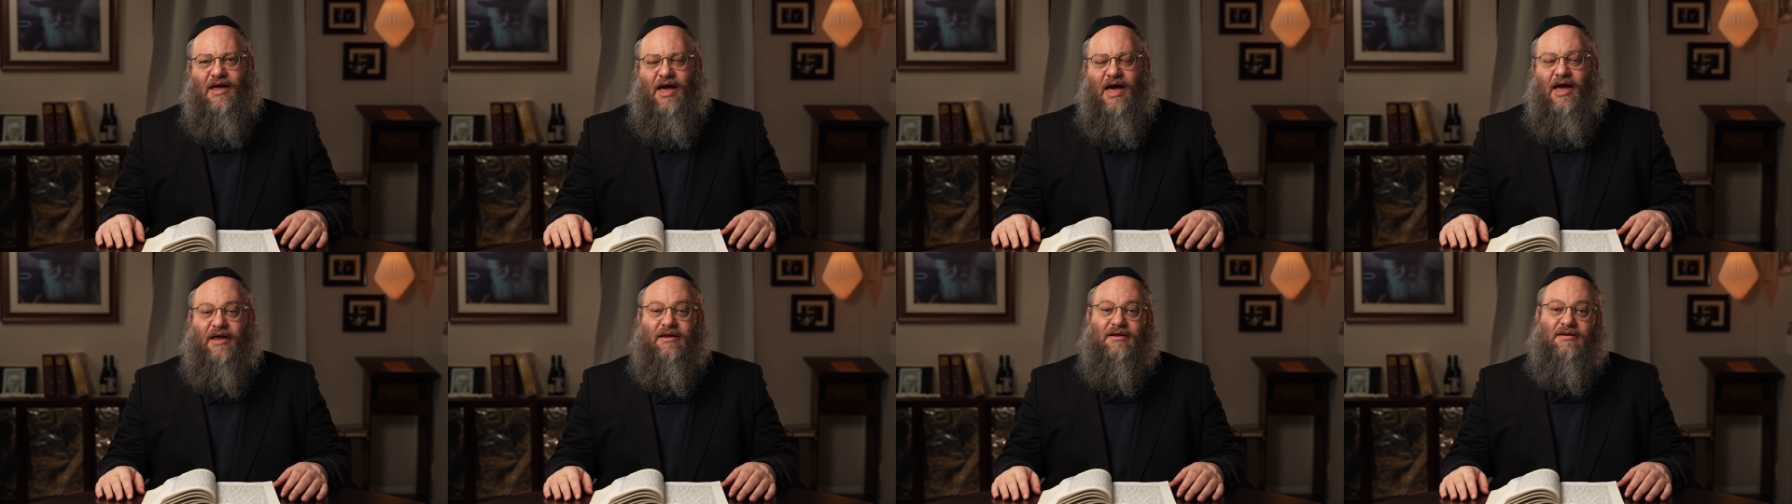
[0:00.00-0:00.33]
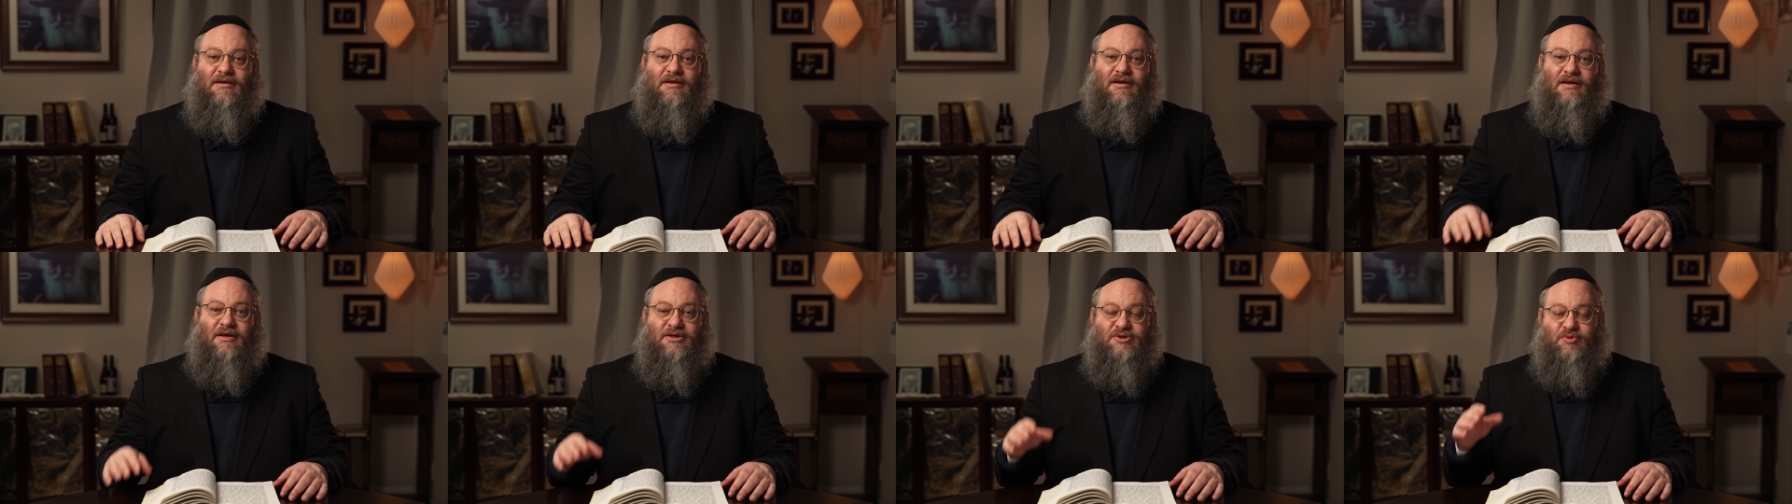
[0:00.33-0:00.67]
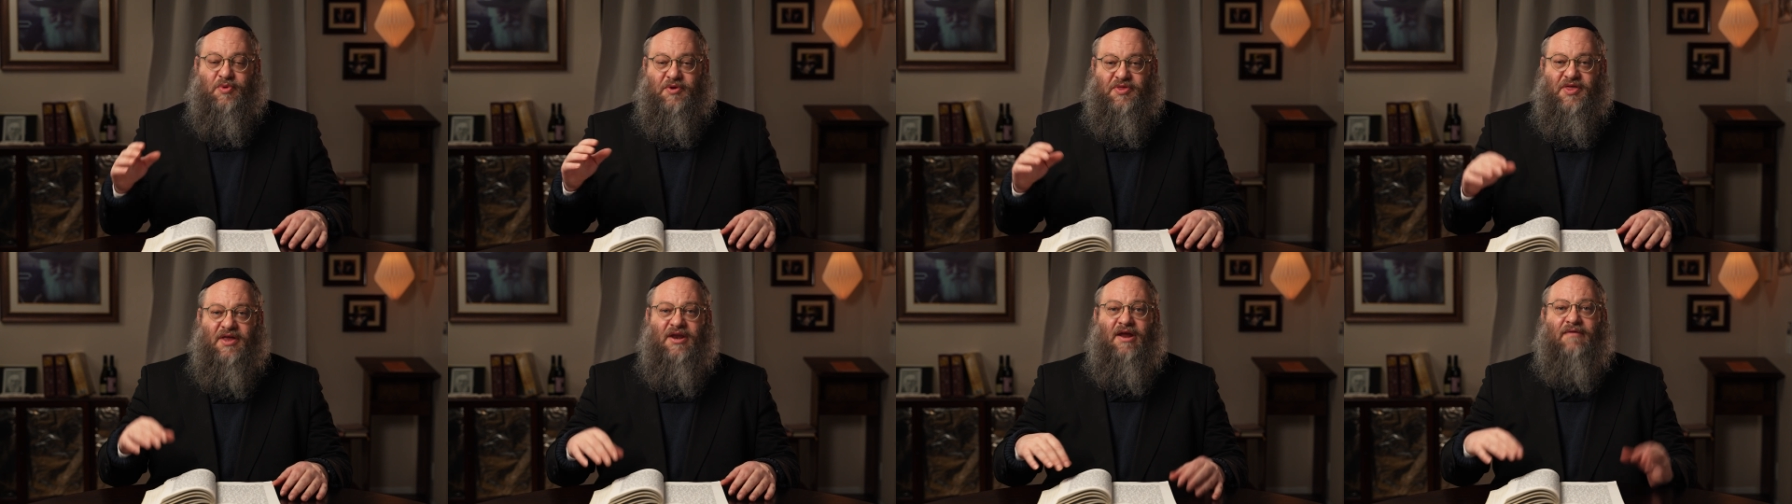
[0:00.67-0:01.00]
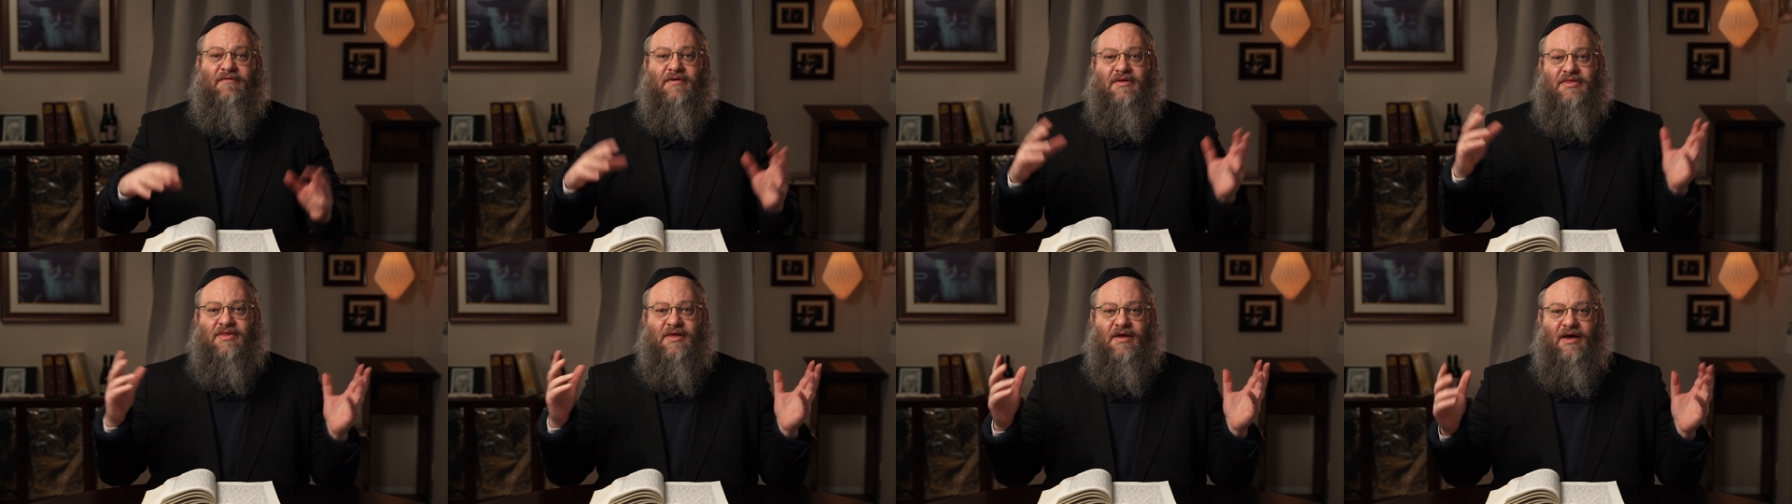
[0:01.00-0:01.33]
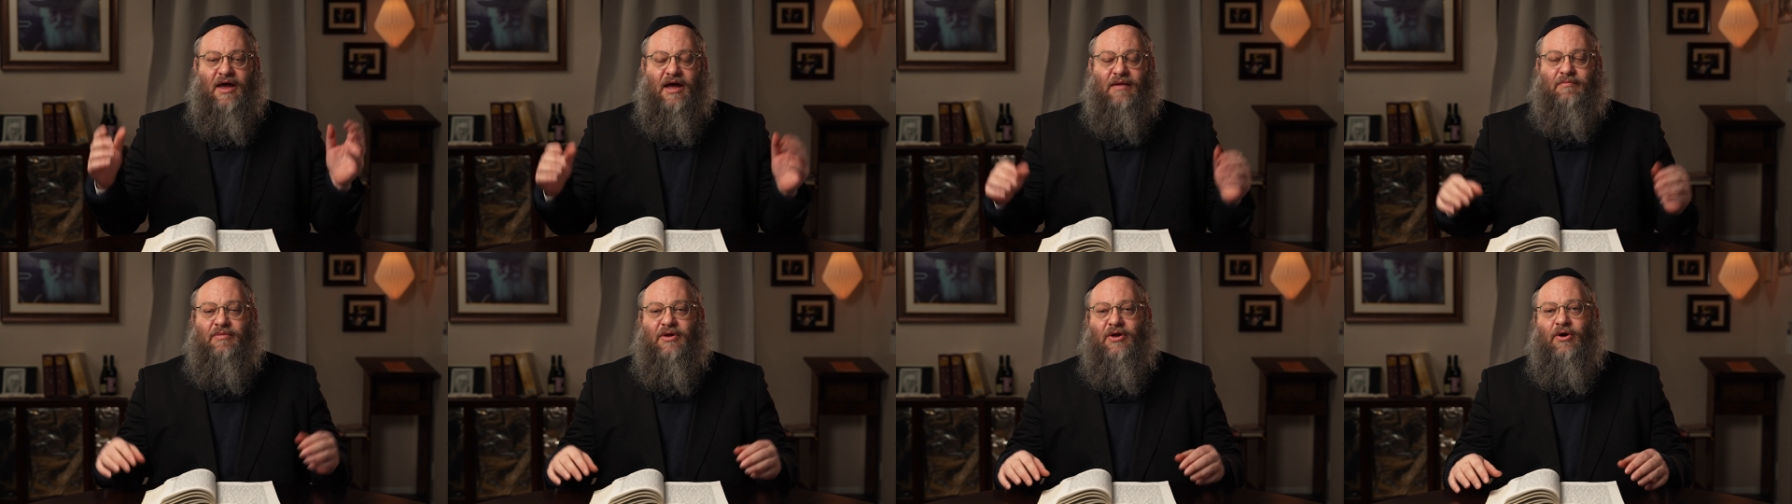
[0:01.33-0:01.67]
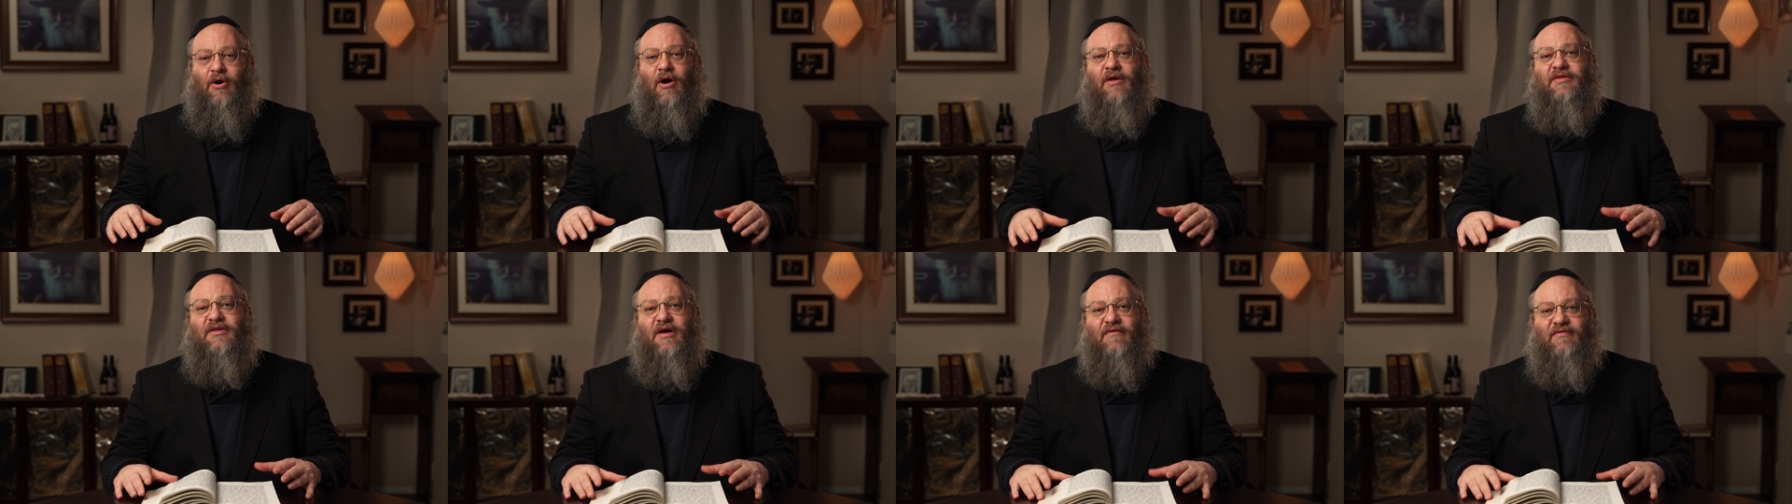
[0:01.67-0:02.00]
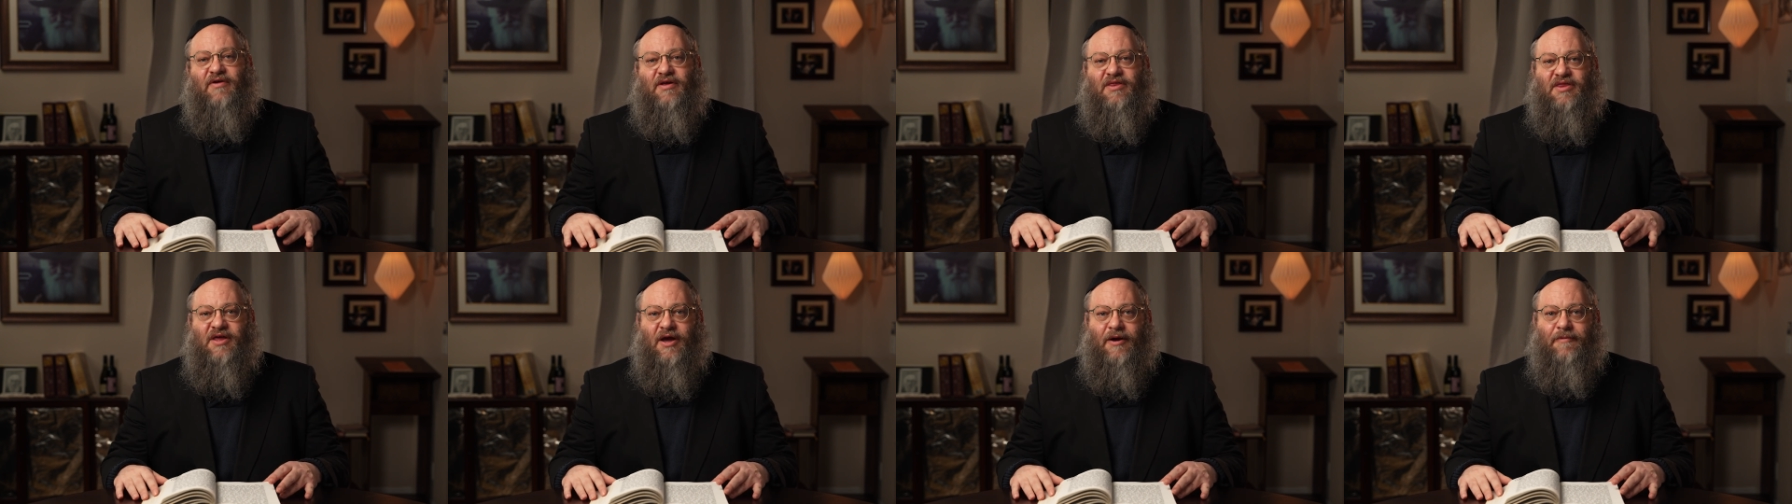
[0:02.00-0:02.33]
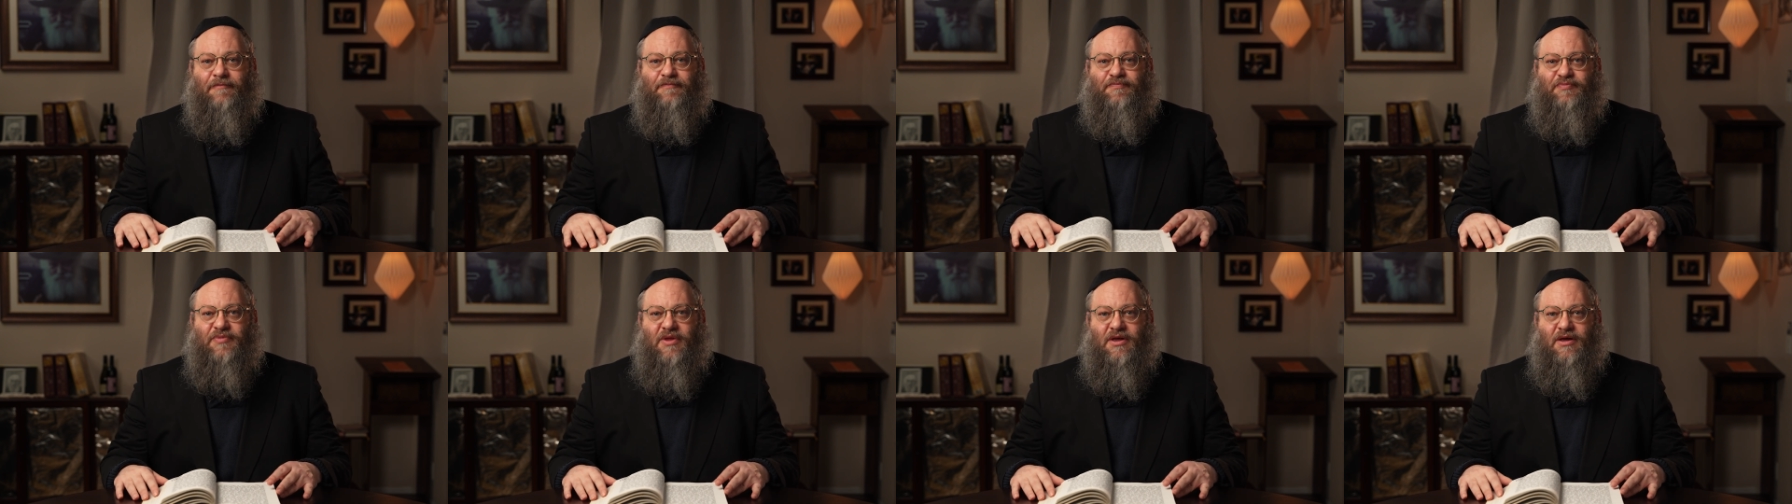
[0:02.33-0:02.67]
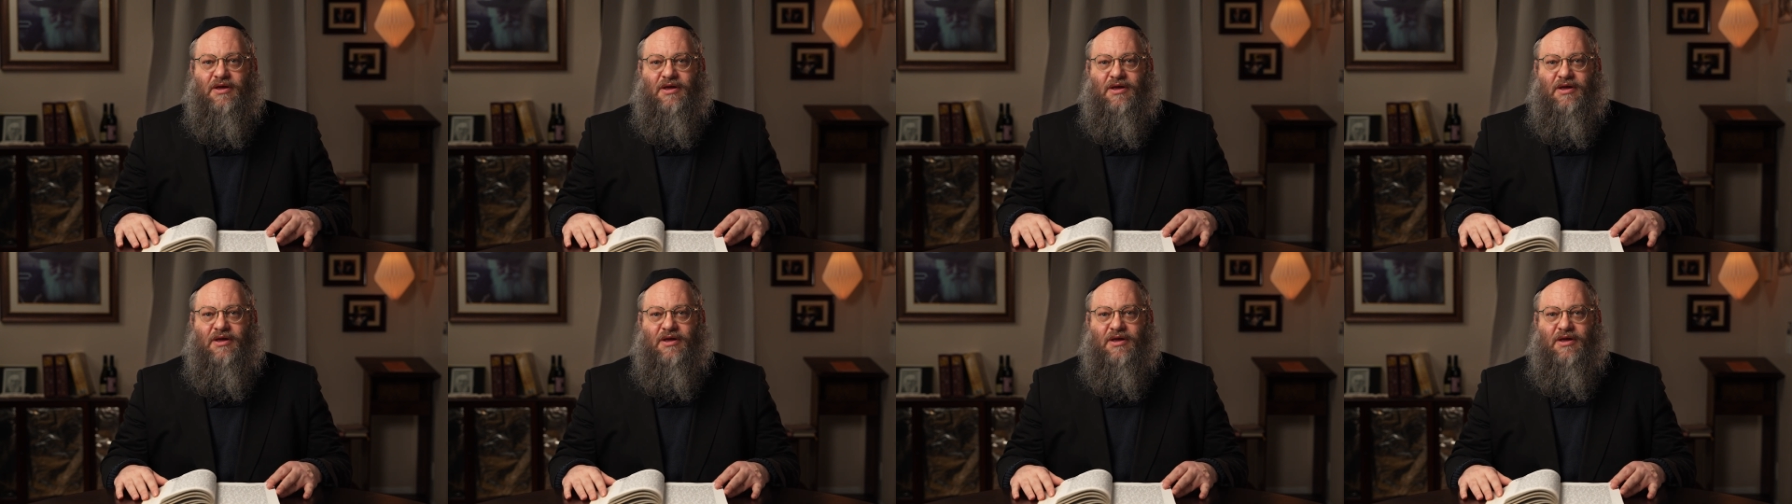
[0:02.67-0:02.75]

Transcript: and is within everything and beyond everything.